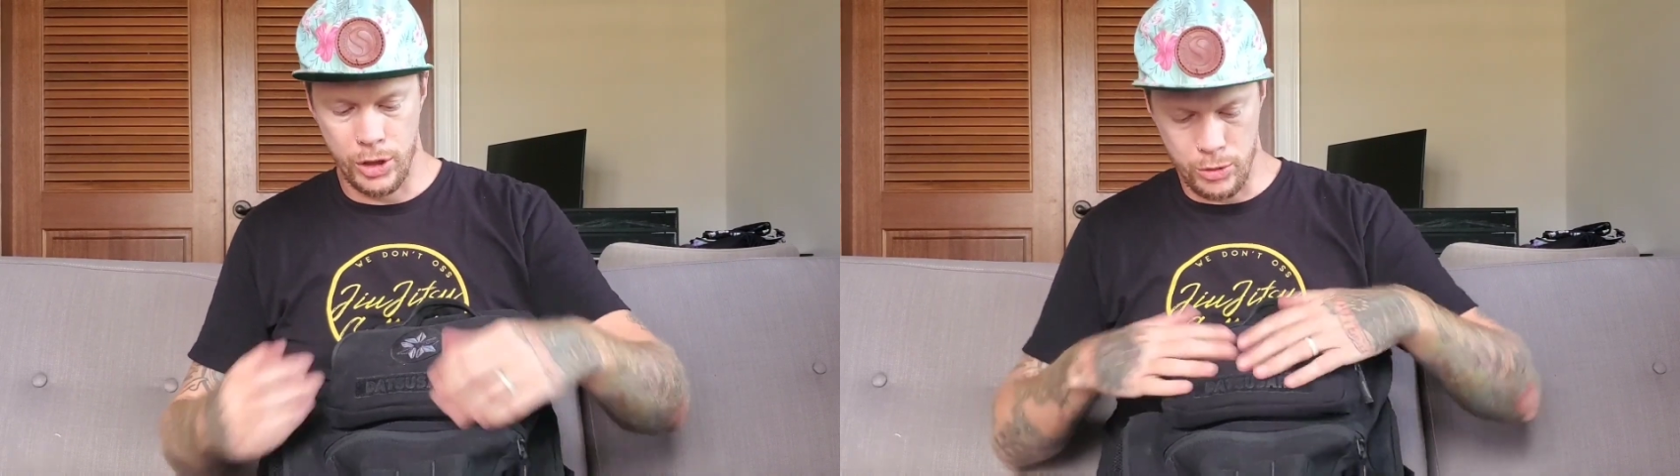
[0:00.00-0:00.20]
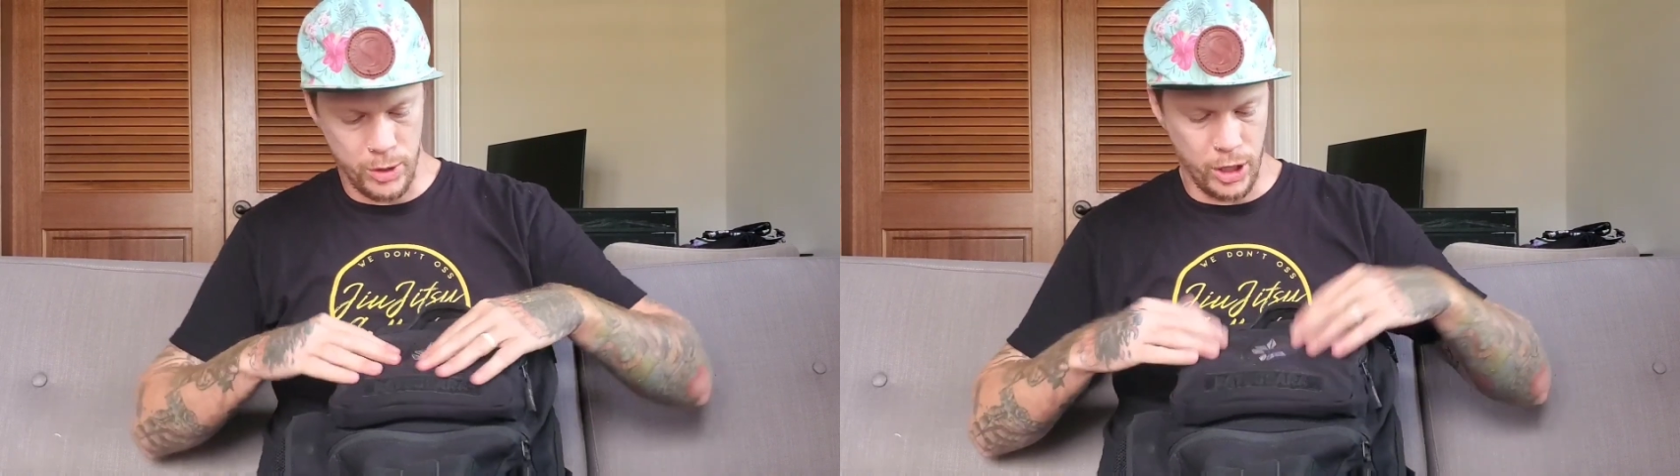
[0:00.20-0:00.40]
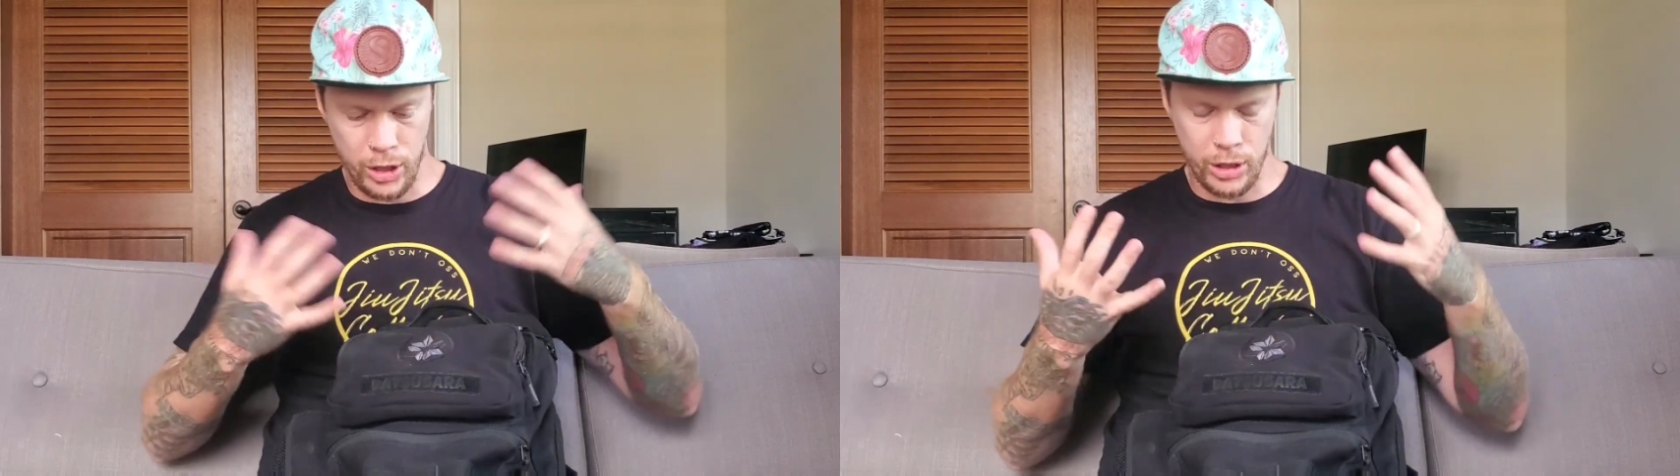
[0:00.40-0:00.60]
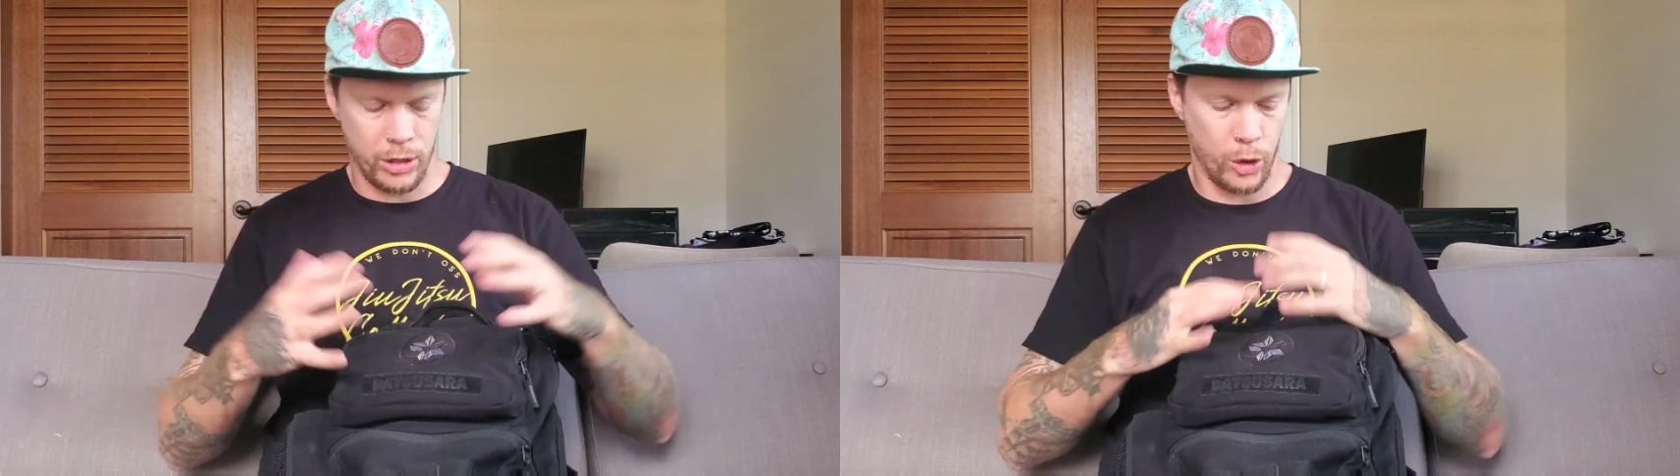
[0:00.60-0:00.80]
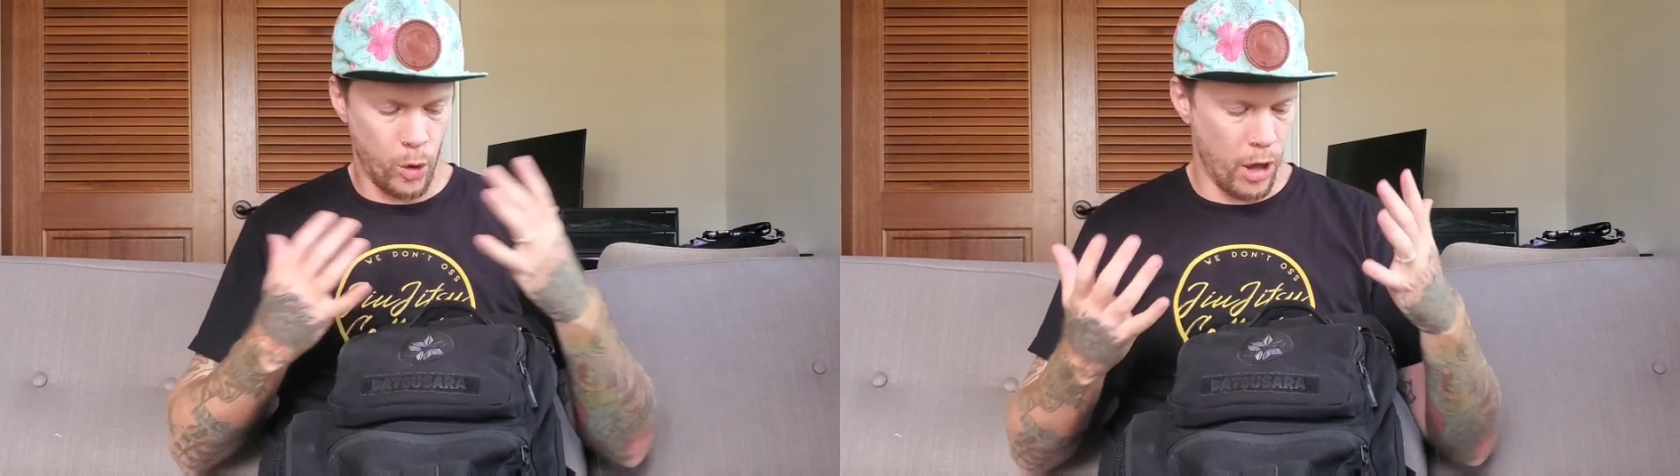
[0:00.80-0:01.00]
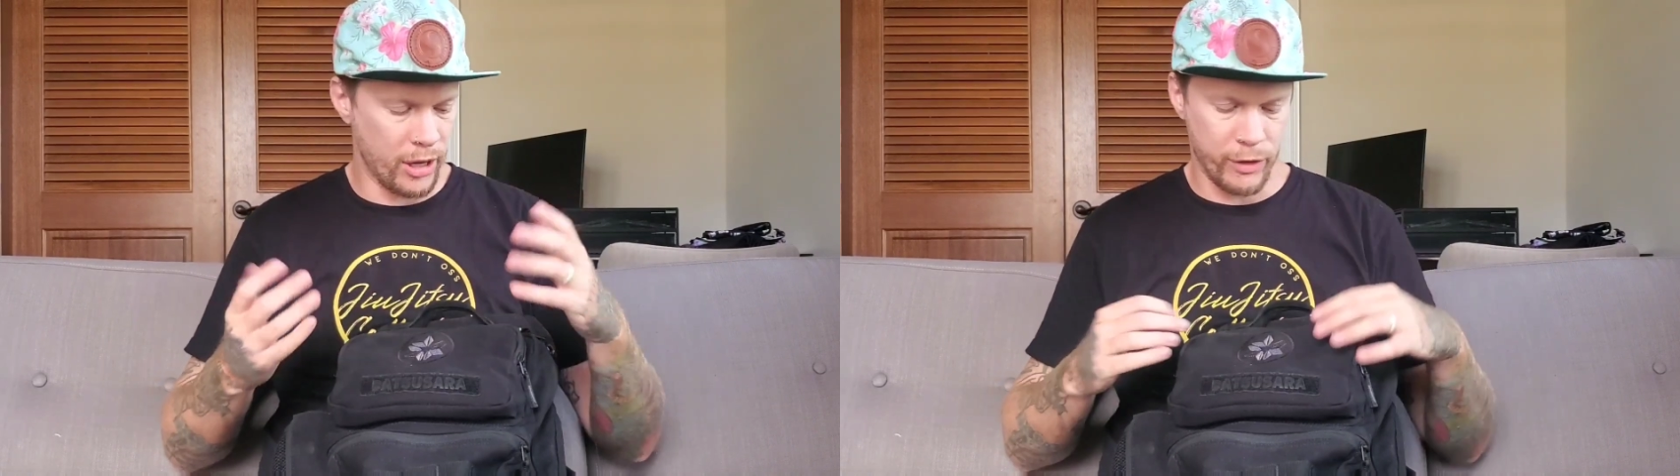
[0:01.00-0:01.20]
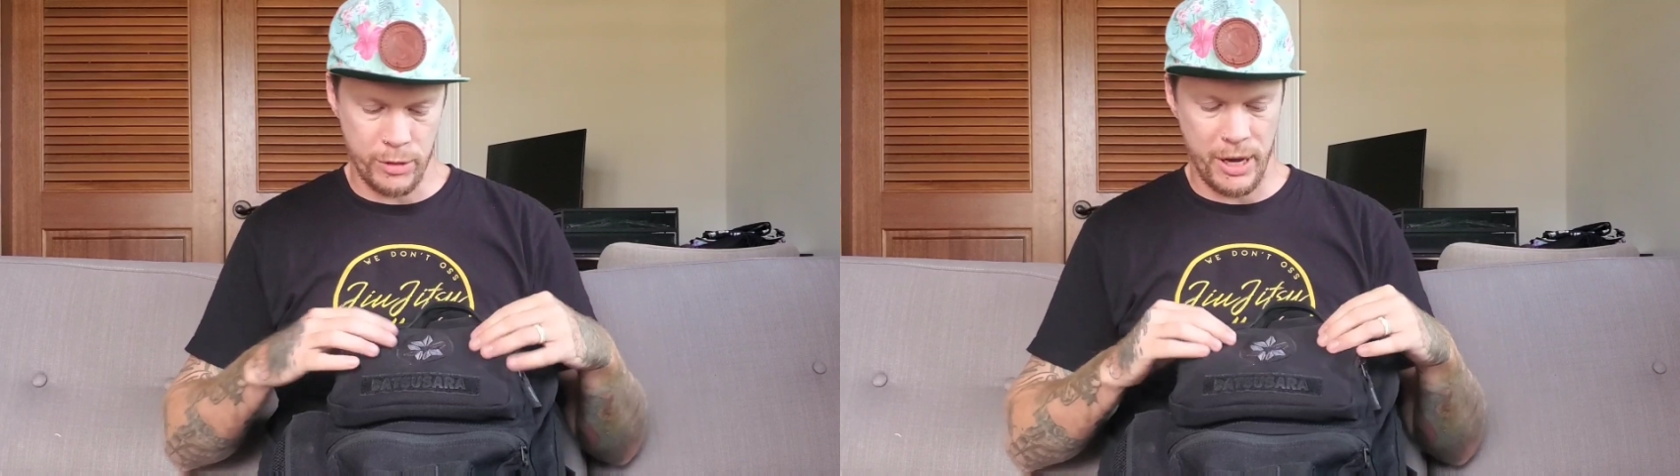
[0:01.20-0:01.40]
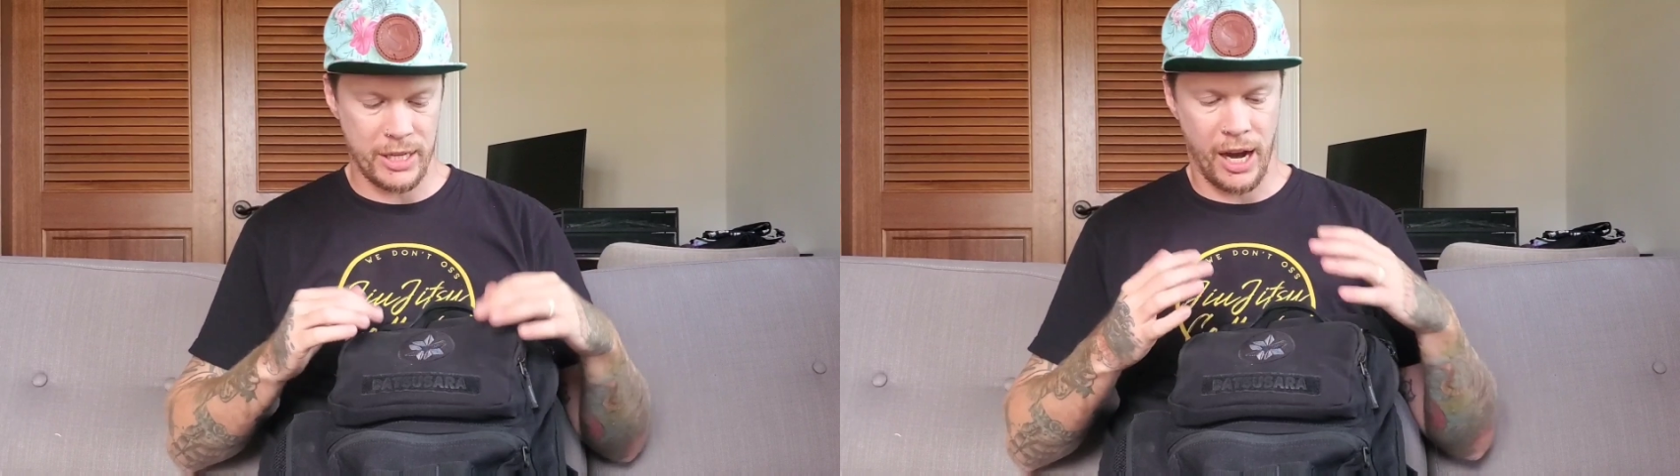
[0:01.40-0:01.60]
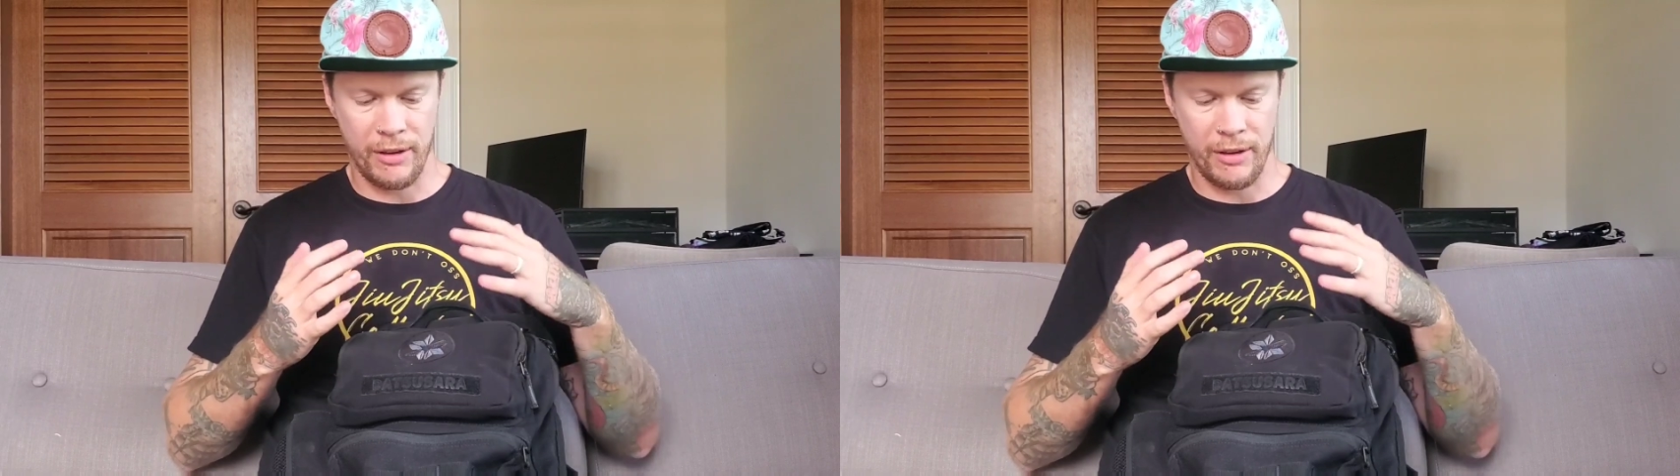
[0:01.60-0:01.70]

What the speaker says: just the quality feels amazing.